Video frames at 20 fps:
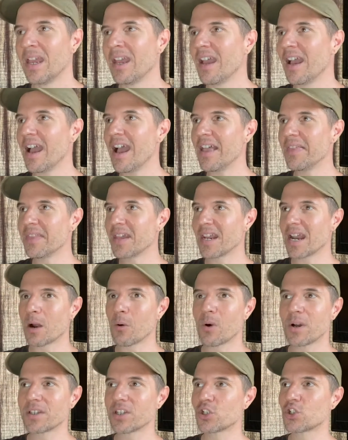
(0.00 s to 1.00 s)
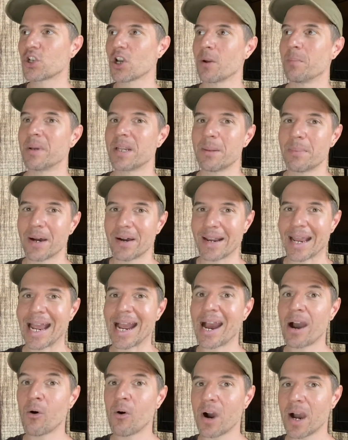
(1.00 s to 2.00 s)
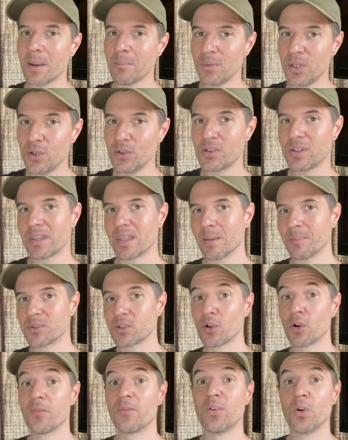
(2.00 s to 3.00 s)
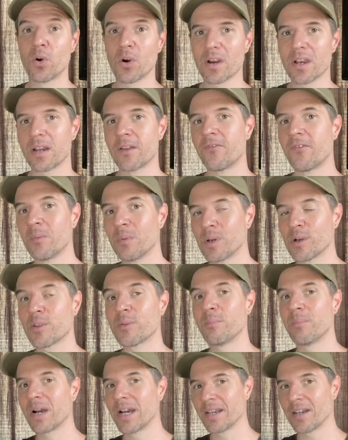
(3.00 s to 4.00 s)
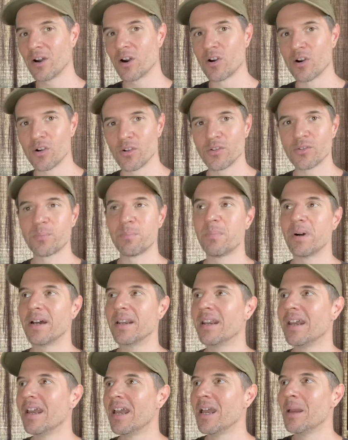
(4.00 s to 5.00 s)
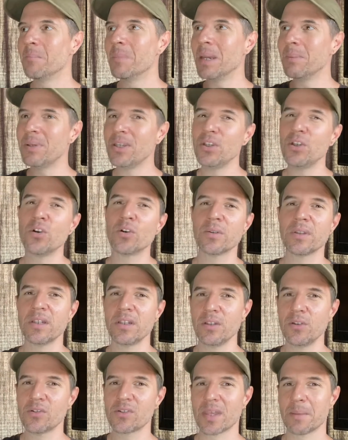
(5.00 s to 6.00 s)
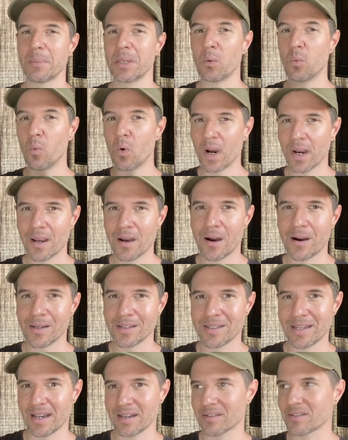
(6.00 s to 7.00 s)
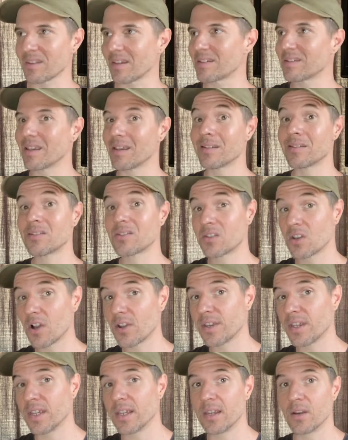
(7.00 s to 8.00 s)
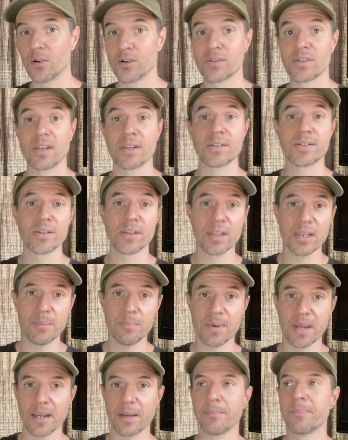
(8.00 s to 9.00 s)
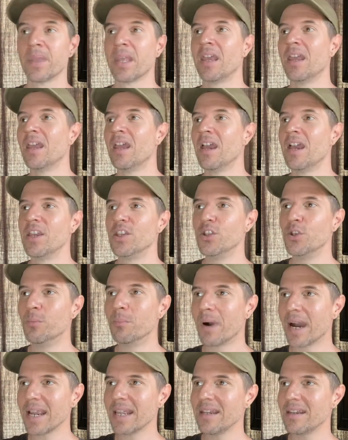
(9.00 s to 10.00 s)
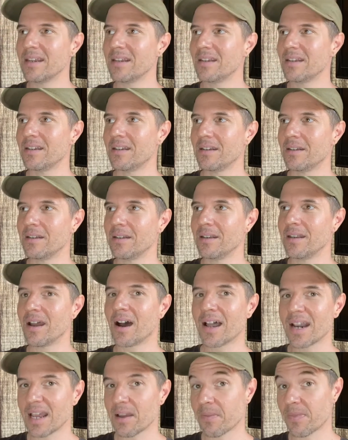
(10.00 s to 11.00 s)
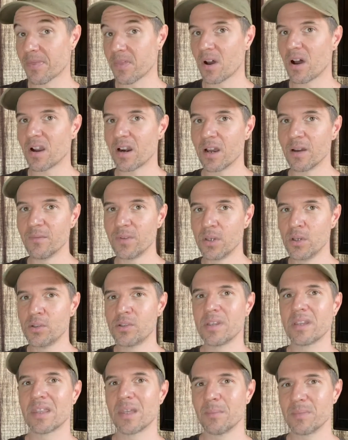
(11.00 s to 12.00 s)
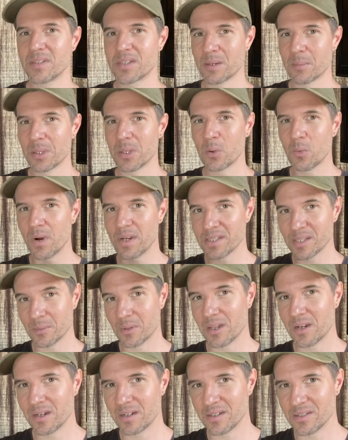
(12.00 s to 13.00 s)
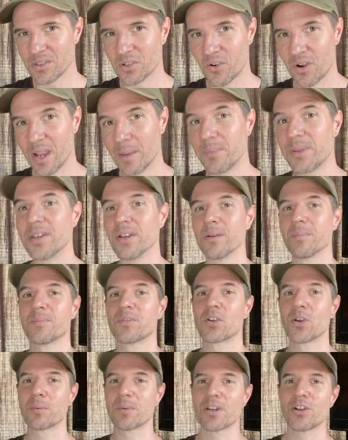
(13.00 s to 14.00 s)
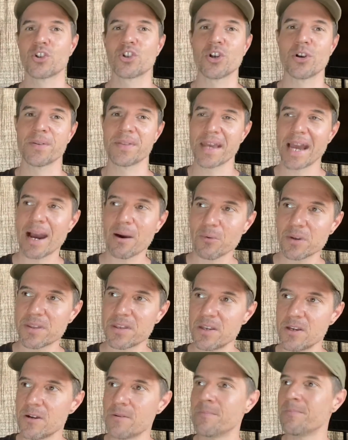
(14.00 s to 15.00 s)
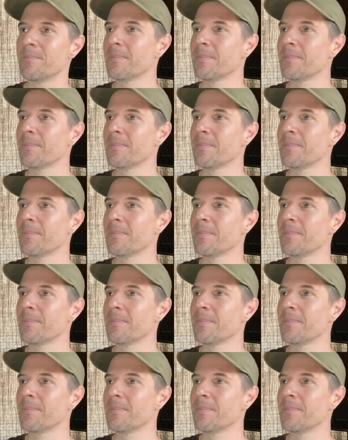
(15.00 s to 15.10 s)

And then I want to share a bit about how I'm using them. So if you're kind of familiar with binaurals, but maybe you only use them in one context, like say studying or say sleeping, you might not have thought of using them in some of the ways I'm going to describe here. So I'm going to share that with you.